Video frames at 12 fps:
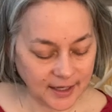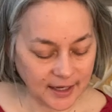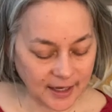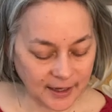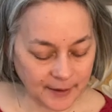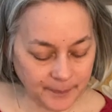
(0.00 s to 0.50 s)

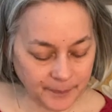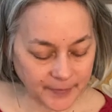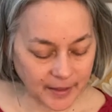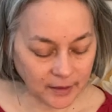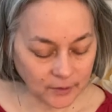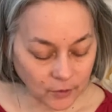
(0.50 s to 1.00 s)

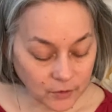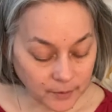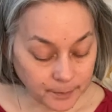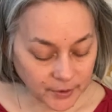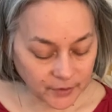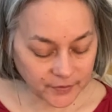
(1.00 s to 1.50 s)
A local
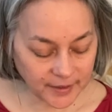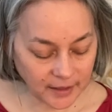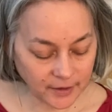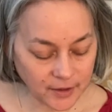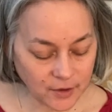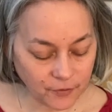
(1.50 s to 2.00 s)

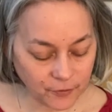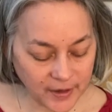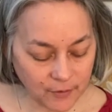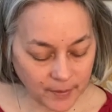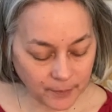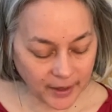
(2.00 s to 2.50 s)
bookseller you
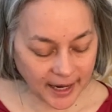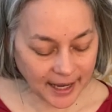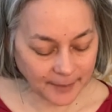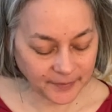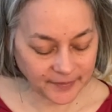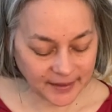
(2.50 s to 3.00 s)
frequent,
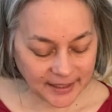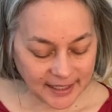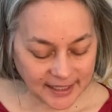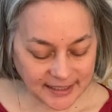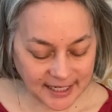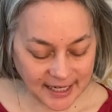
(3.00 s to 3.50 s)
perhaps?
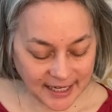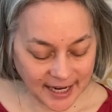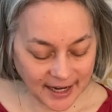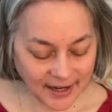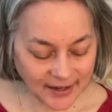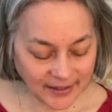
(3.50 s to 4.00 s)
Take
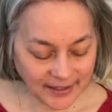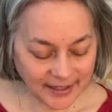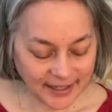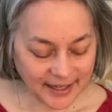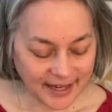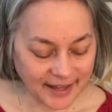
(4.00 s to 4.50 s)
care.
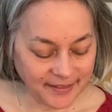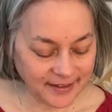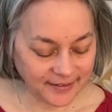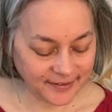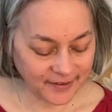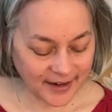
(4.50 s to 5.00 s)
And then
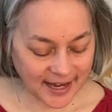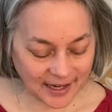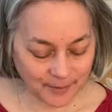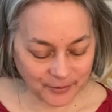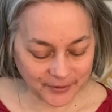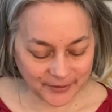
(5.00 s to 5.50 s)
Sarah
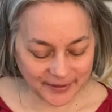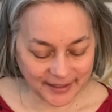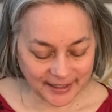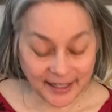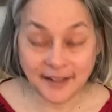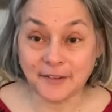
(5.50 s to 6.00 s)
Adams wrote,
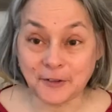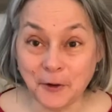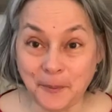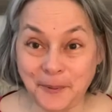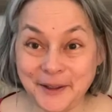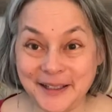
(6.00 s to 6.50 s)
it's
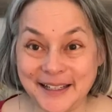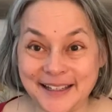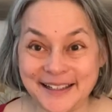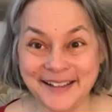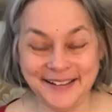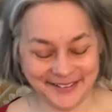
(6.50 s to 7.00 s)
so
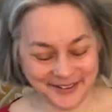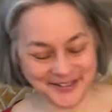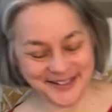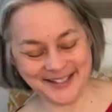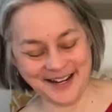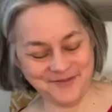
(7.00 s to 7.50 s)
brilliant, and so
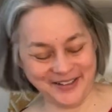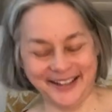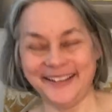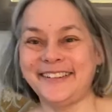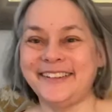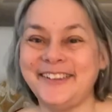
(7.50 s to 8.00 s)
is Gemma.
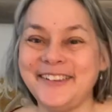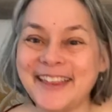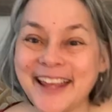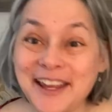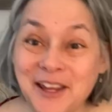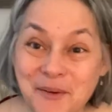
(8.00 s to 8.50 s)
So
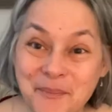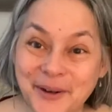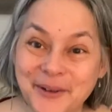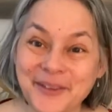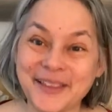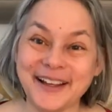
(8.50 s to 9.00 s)
thank you
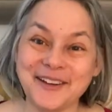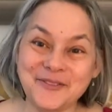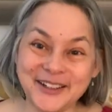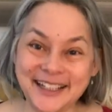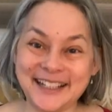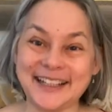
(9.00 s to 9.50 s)
both. I'm
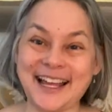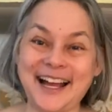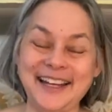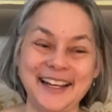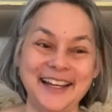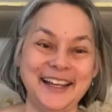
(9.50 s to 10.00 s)
really
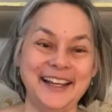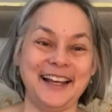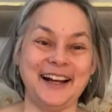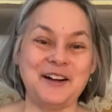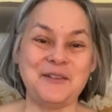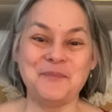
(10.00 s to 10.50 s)
glad.
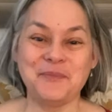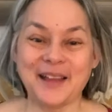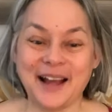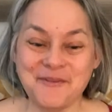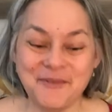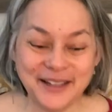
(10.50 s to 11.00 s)
I'm
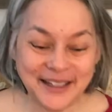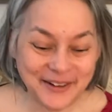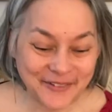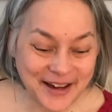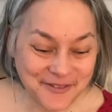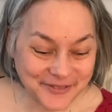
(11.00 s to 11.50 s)
really
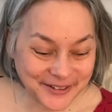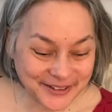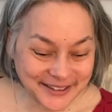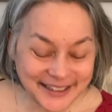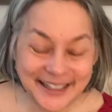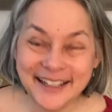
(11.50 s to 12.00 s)

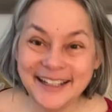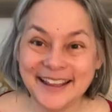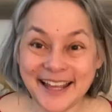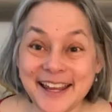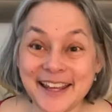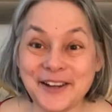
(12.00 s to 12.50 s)
grateful.
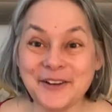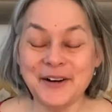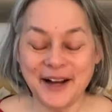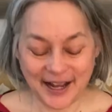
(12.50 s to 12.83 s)
Thank you.